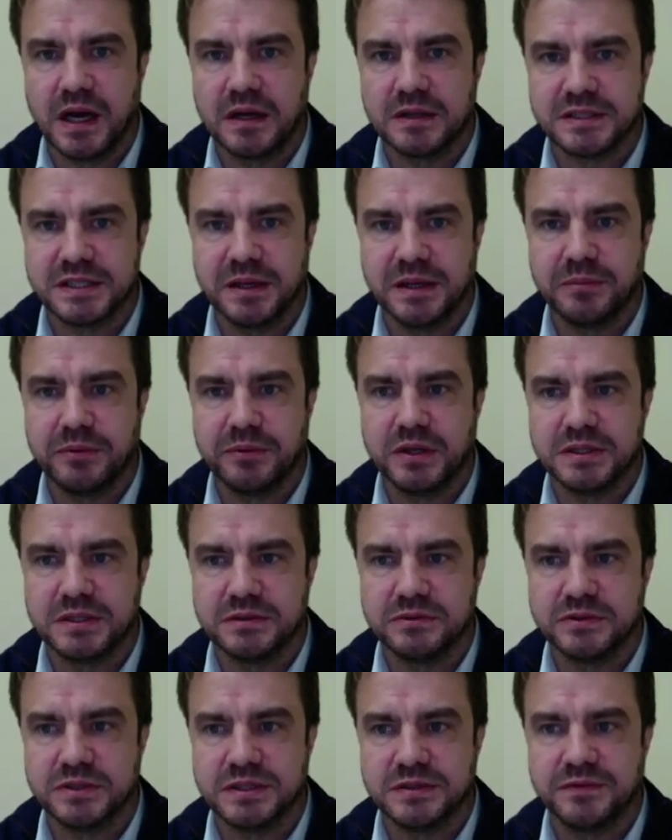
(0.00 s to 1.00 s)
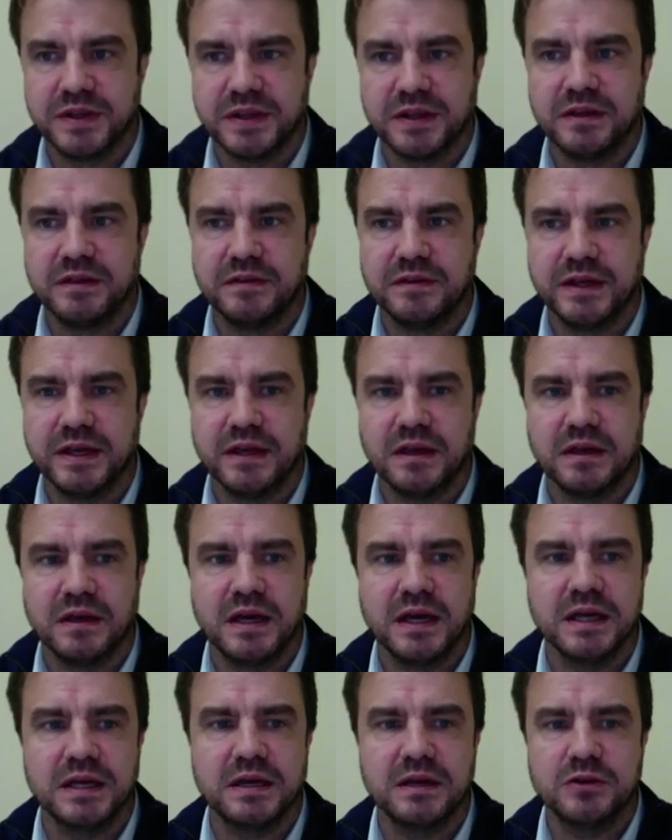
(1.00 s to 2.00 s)
separation risks, but they're
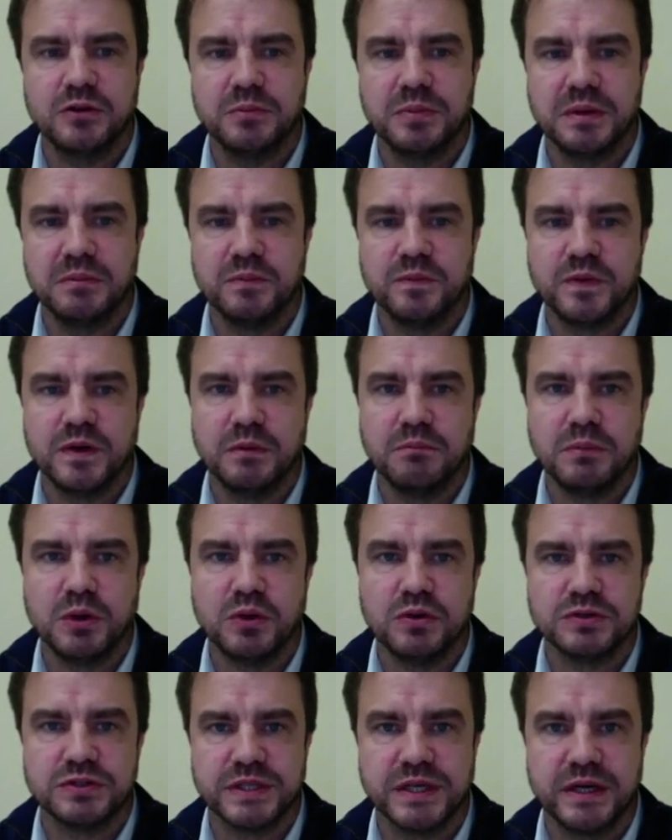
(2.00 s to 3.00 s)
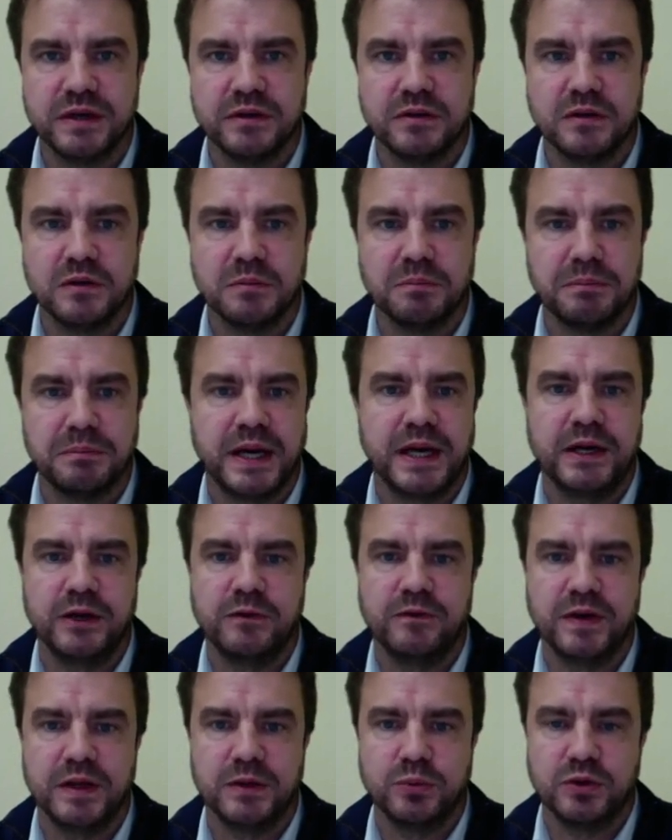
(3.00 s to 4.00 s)
likely to be a more general
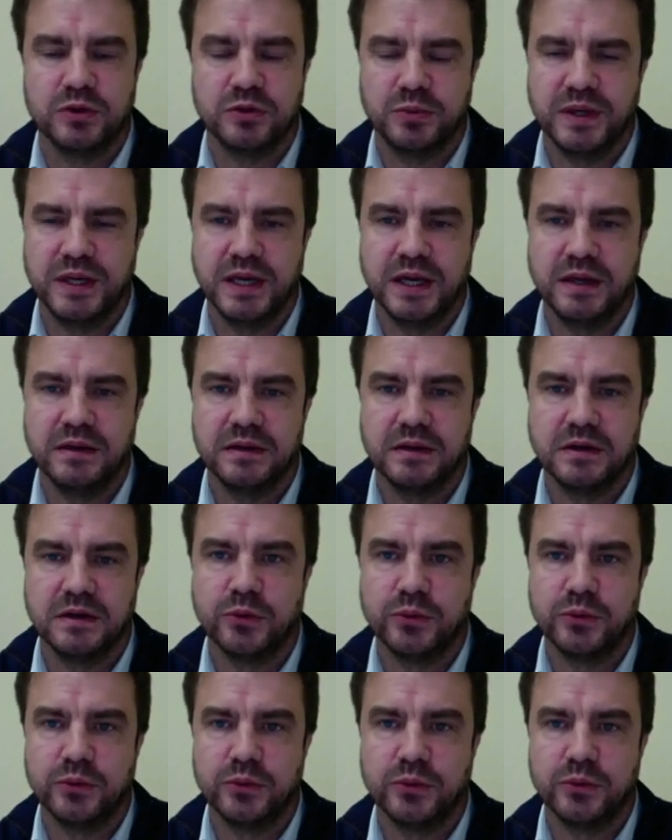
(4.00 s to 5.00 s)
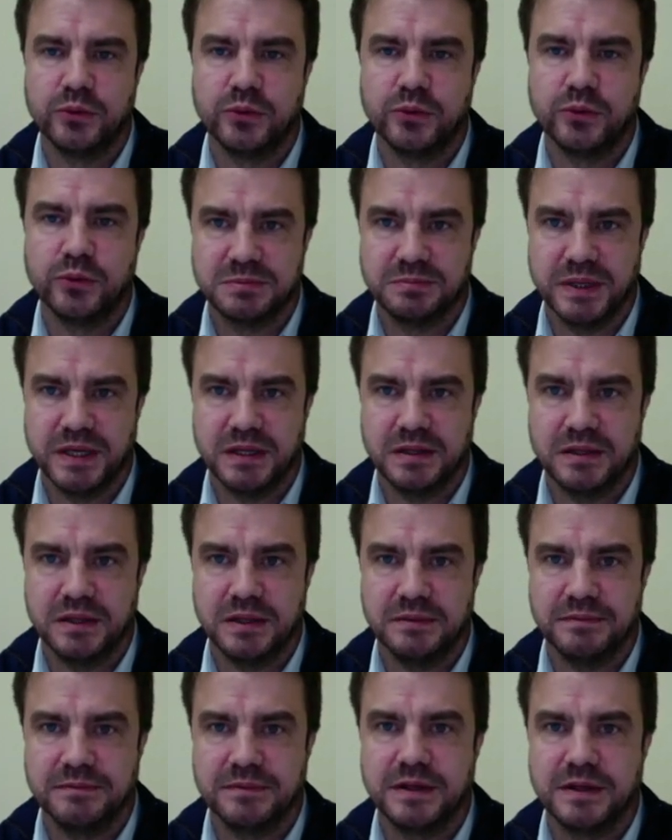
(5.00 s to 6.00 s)
pattern than what we had originally
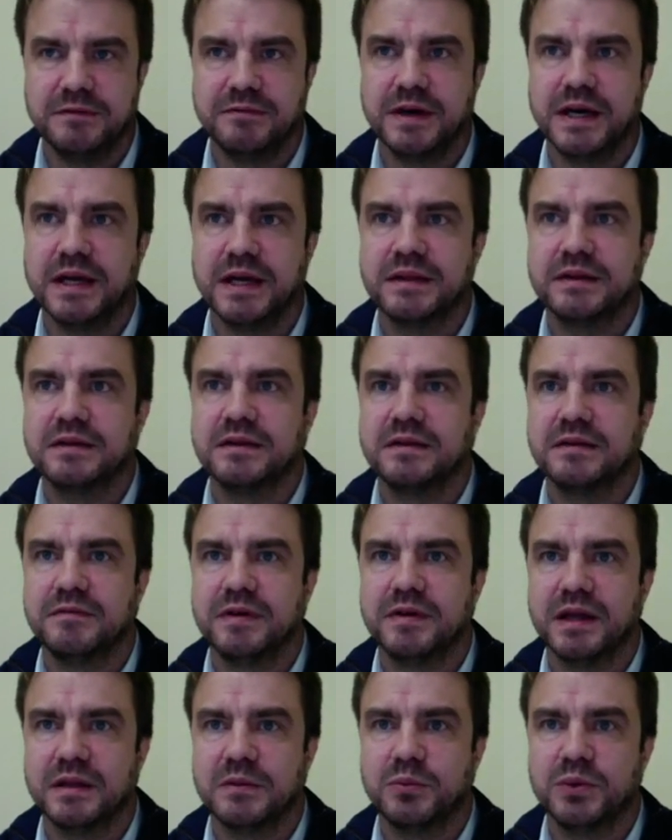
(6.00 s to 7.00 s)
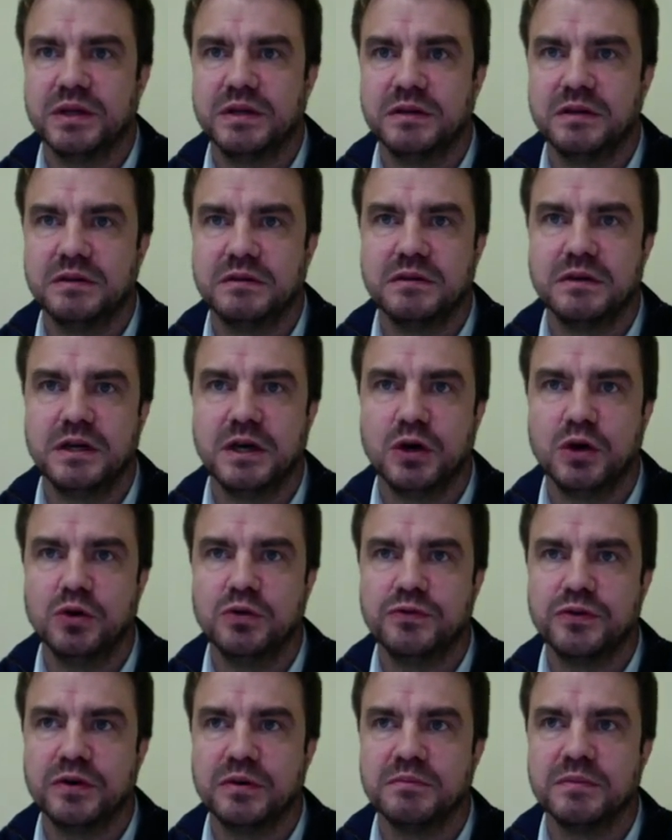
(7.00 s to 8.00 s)
expected. That we
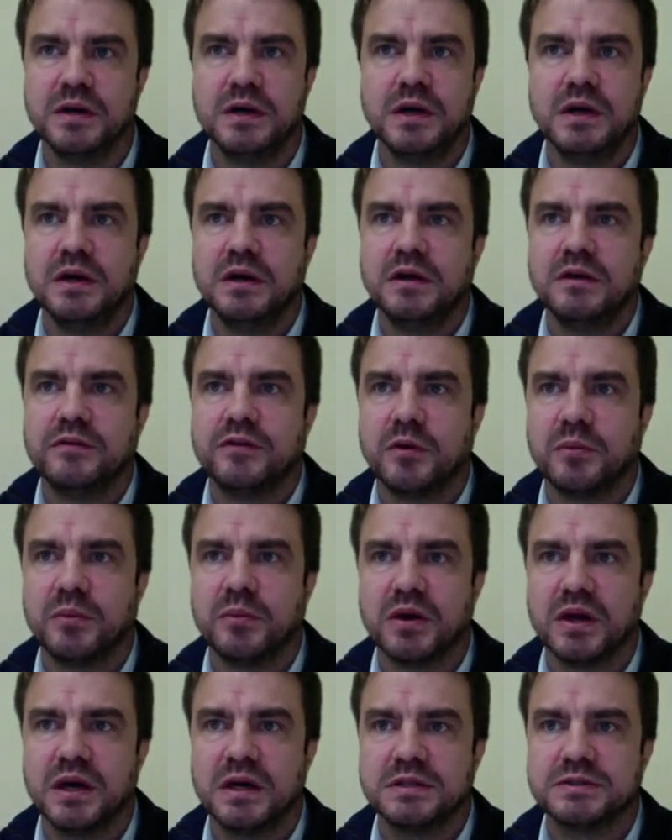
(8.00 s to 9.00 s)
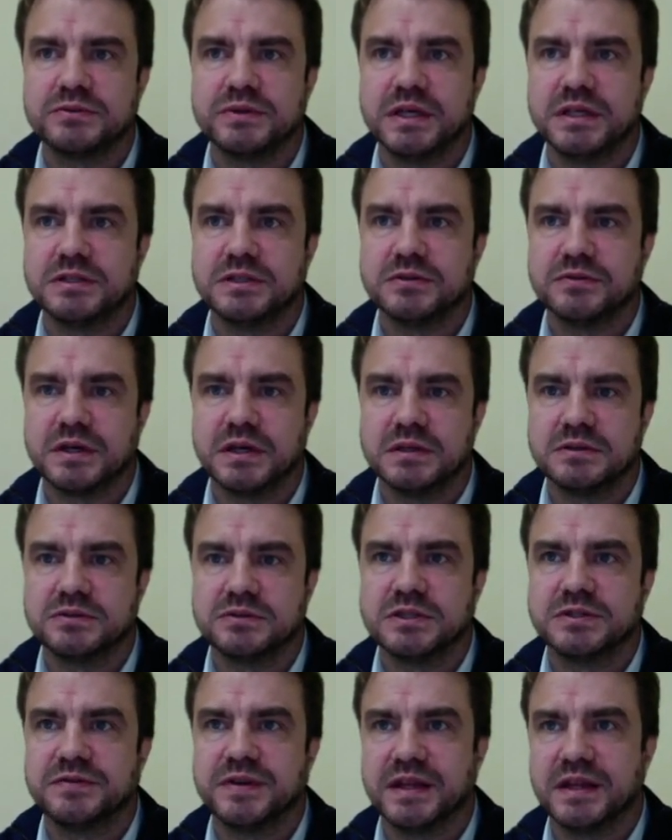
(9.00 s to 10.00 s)
know from a large range of
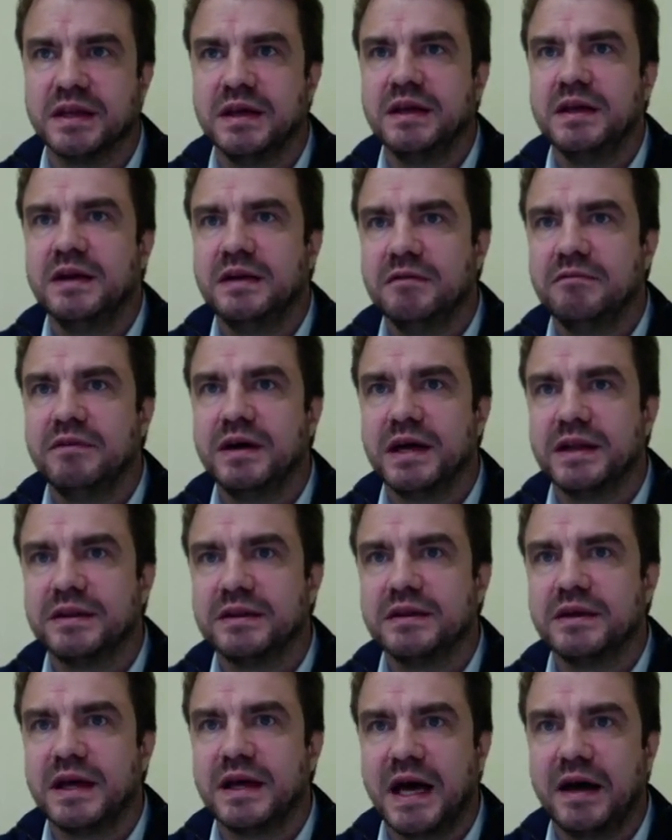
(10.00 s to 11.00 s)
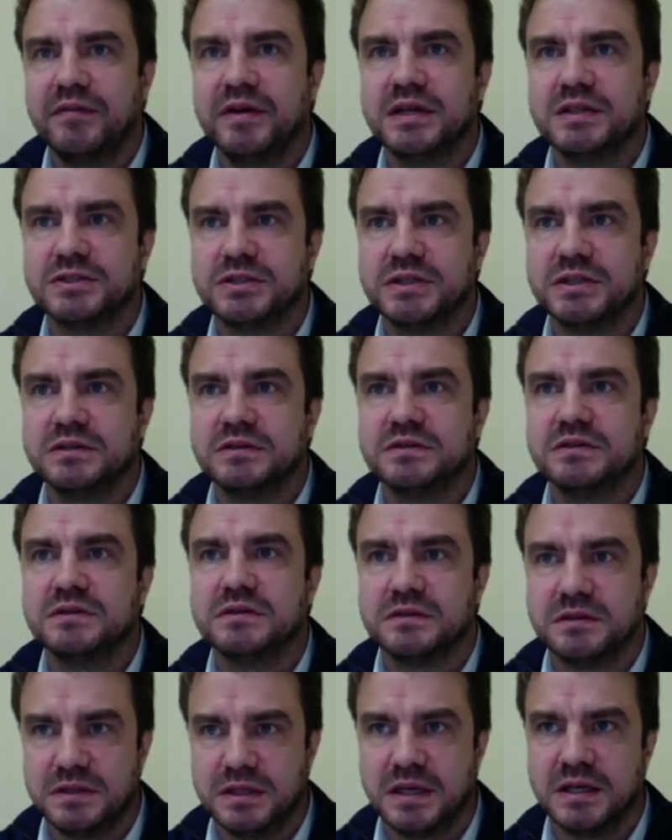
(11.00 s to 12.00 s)
countries that having
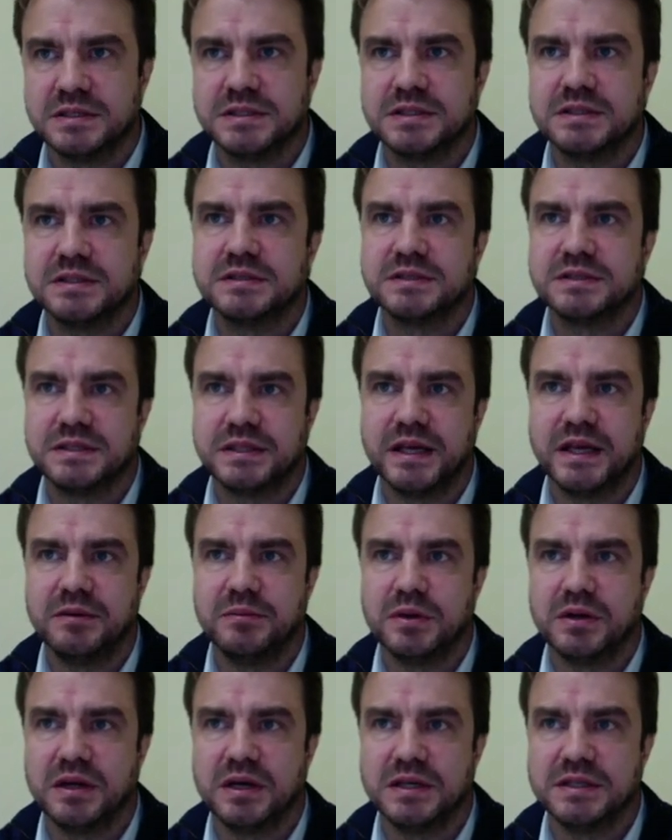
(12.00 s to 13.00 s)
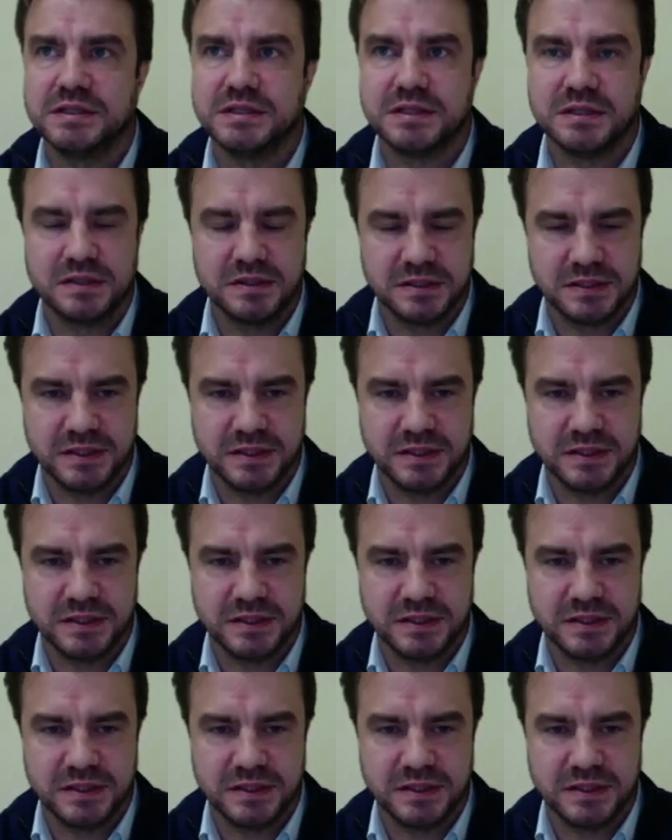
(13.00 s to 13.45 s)
children does stabilize,